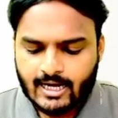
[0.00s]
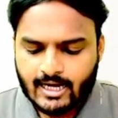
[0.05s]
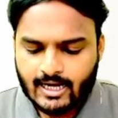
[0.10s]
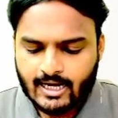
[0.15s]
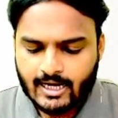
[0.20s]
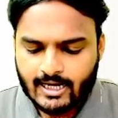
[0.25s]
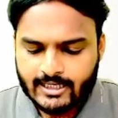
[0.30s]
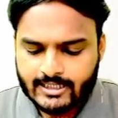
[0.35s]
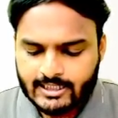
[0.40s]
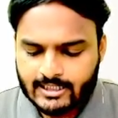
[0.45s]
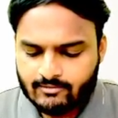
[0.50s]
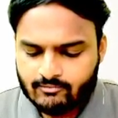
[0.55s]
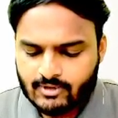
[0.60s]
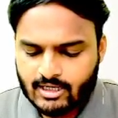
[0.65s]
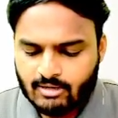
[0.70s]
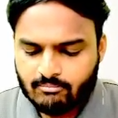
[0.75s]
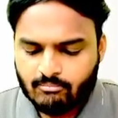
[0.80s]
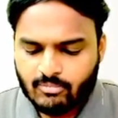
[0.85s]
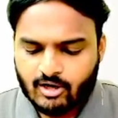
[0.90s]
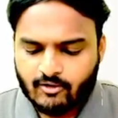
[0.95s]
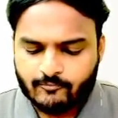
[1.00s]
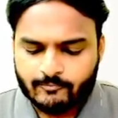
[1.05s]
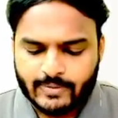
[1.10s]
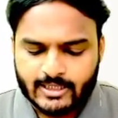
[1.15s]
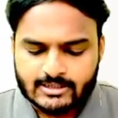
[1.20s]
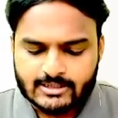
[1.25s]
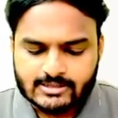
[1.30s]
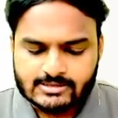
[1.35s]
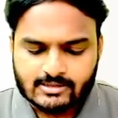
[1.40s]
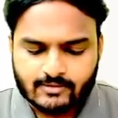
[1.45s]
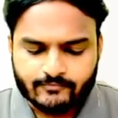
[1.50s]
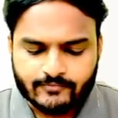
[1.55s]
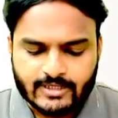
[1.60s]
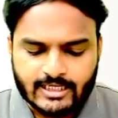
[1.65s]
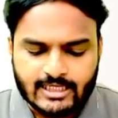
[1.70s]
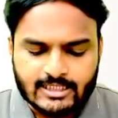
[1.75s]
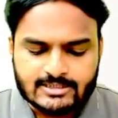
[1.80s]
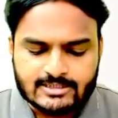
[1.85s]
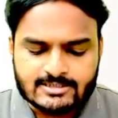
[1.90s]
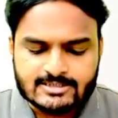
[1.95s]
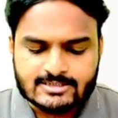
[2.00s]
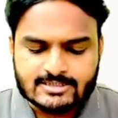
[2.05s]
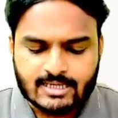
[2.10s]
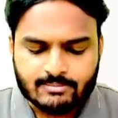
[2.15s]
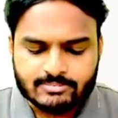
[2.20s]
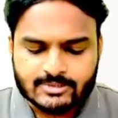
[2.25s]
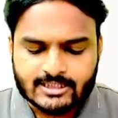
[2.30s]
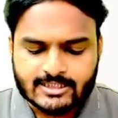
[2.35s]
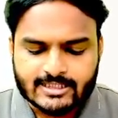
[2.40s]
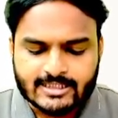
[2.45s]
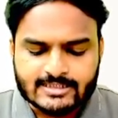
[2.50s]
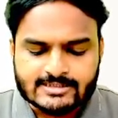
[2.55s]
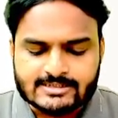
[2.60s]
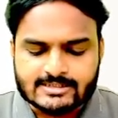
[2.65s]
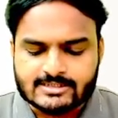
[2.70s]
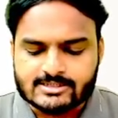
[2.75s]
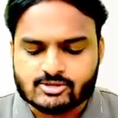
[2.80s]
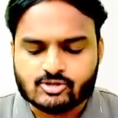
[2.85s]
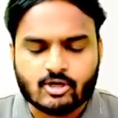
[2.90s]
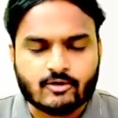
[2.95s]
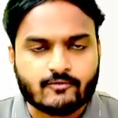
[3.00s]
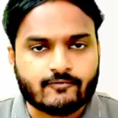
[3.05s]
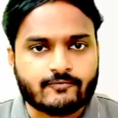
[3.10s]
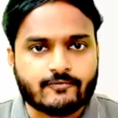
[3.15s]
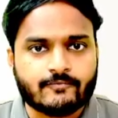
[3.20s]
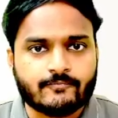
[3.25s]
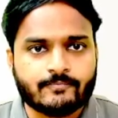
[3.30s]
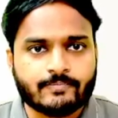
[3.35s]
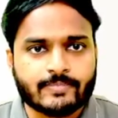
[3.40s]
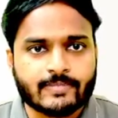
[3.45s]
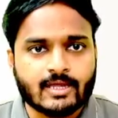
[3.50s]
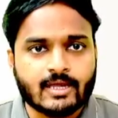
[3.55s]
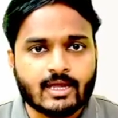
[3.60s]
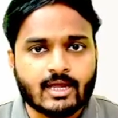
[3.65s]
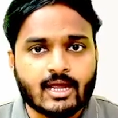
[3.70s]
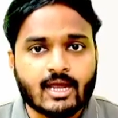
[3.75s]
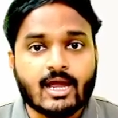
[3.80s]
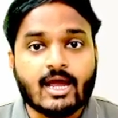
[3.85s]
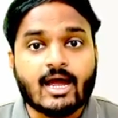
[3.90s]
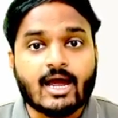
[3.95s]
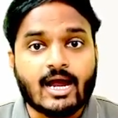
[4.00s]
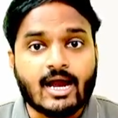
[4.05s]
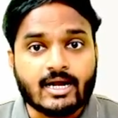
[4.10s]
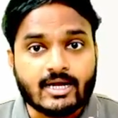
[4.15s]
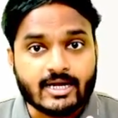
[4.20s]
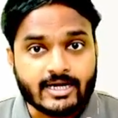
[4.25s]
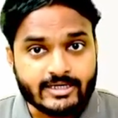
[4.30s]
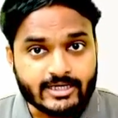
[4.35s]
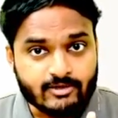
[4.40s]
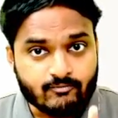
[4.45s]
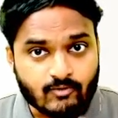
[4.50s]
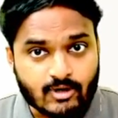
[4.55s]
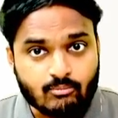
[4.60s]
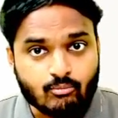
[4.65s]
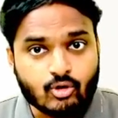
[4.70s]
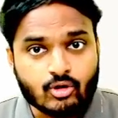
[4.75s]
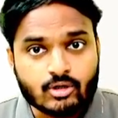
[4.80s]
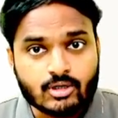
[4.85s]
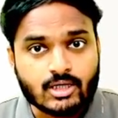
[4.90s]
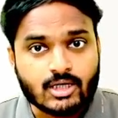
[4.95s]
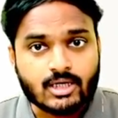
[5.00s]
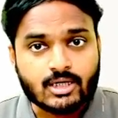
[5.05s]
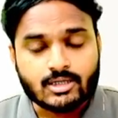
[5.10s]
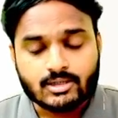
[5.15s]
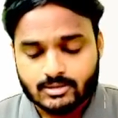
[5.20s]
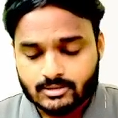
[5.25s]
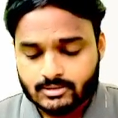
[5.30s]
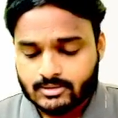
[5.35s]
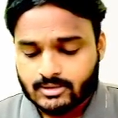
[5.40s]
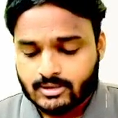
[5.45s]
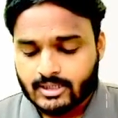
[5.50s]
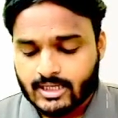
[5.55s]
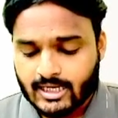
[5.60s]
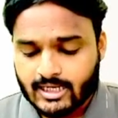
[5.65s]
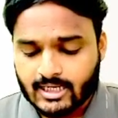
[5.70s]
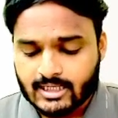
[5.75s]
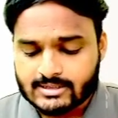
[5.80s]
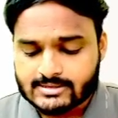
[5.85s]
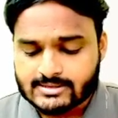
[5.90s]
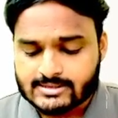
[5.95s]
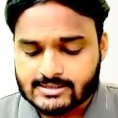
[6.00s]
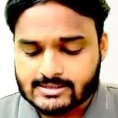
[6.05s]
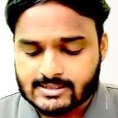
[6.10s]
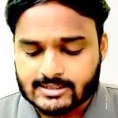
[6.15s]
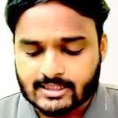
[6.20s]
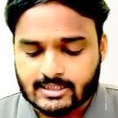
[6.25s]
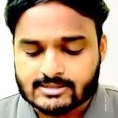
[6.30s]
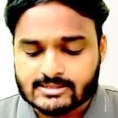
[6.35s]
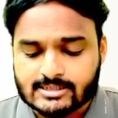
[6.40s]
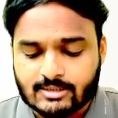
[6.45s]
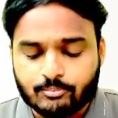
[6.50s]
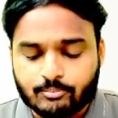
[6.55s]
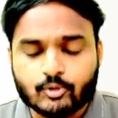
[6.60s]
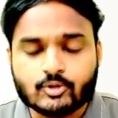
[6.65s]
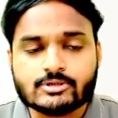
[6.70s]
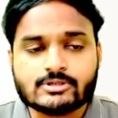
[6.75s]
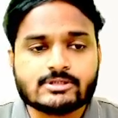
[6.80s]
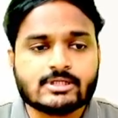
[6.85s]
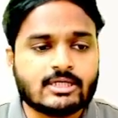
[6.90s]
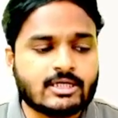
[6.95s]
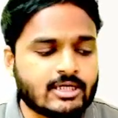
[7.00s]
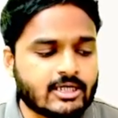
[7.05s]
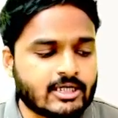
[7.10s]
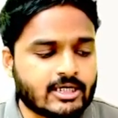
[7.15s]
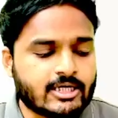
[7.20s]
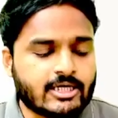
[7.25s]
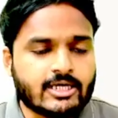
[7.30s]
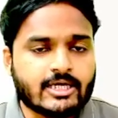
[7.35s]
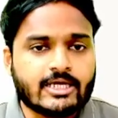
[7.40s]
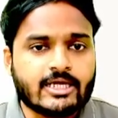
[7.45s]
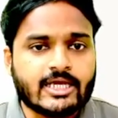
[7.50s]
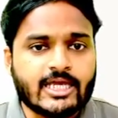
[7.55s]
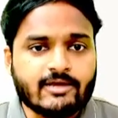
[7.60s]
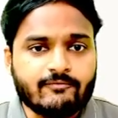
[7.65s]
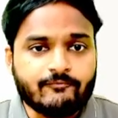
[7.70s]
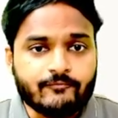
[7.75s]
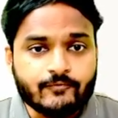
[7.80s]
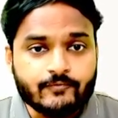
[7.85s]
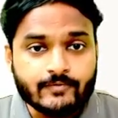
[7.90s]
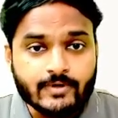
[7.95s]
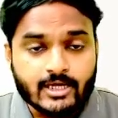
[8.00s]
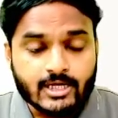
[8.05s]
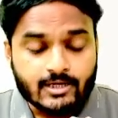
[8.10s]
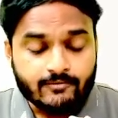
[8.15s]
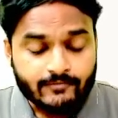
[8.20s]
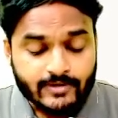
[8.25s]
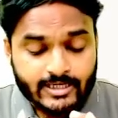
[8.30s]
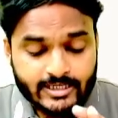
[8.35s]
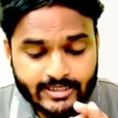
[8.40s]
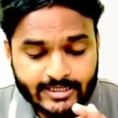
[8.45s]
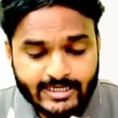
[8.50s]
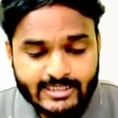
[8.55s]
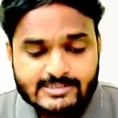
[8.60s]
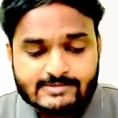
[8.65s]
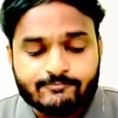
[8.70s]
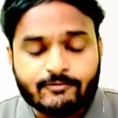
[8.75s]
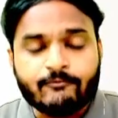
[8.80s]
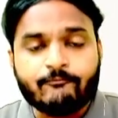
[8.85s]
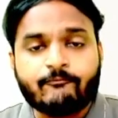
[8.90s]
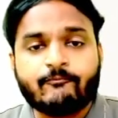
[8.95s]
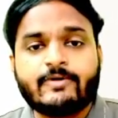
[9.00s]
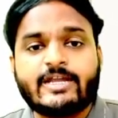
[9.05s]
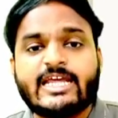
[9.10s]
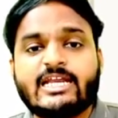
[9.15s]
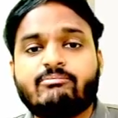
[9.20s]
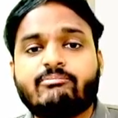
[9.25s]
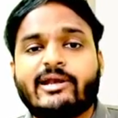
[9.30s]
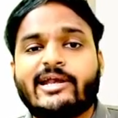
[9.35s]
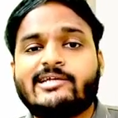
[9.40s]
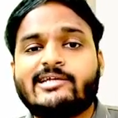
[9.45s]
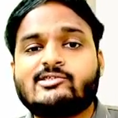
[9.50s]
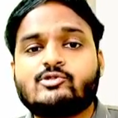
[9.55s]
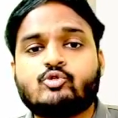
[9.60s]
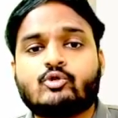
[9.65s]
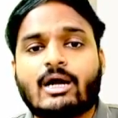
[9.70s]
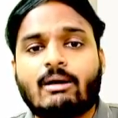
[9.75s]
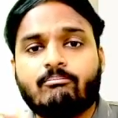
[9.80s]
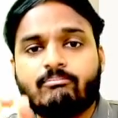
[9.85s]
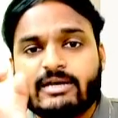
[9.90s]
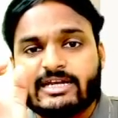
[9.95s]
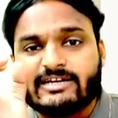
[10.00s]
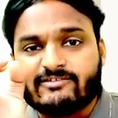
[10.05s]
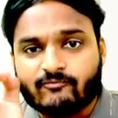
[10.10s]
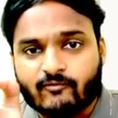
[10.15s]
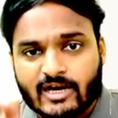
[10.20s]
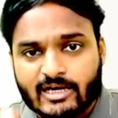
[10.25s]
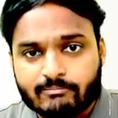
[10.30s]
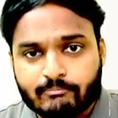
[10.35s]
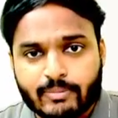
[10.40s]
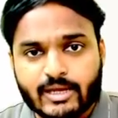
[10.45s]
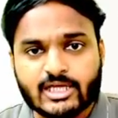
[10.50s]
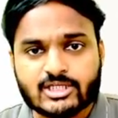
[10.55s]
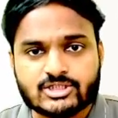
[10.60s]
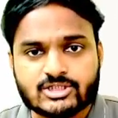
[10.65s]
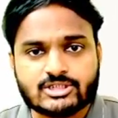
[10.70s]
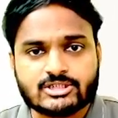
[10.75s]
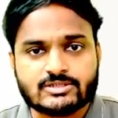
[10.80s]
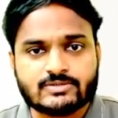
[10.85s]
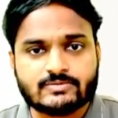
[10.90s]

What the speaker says: I gave number of pages of each chapter consists of. And I did one more analysis here. Suppose if it takes 15 minutes to complete one page,